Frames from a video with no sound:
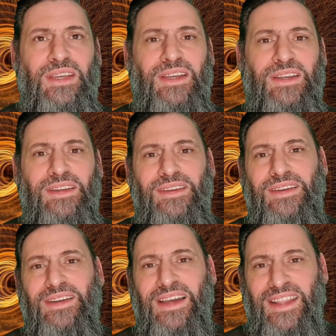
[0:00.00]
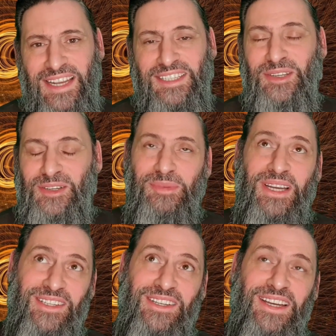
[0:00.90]

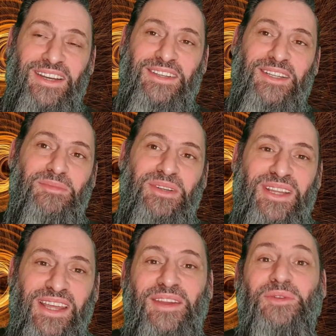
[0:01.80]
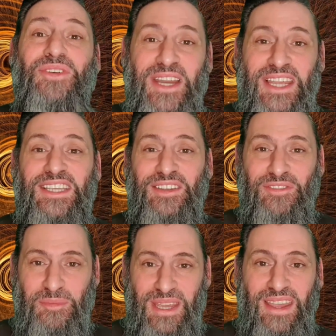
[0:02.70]
looking back, I don't know how I did, but it was very
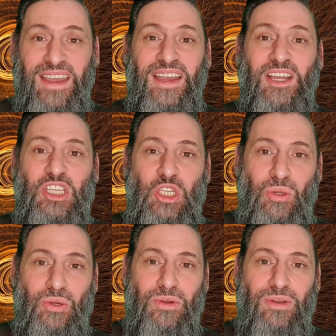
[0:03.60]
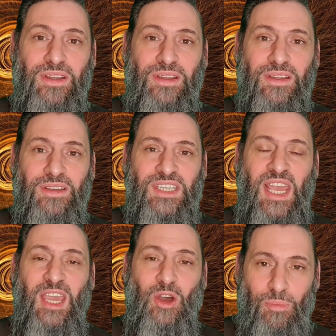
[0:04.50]
easy for me to
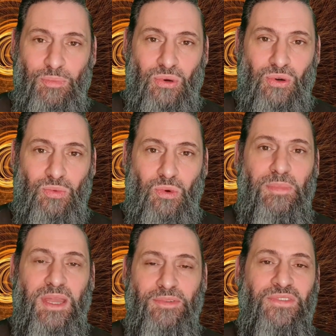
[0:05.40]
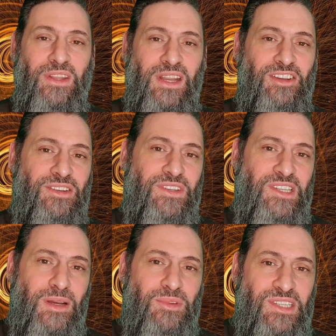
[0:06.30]
take on board what people from the Nation of
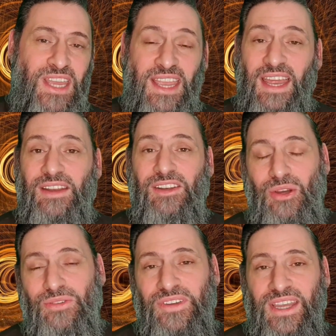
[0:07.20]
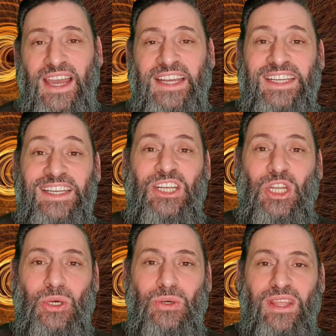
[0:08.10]
Islam were saying. And don't forget, I
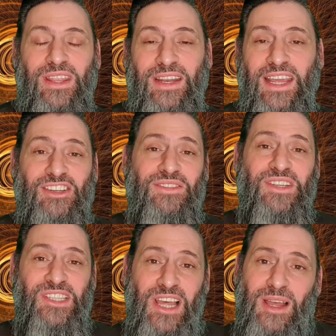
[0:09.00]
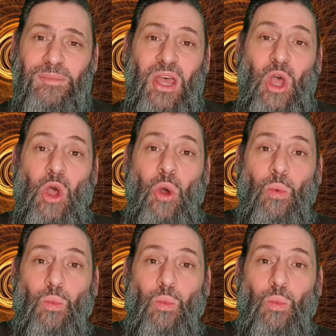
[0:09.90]
didn't know that the Nation of Islam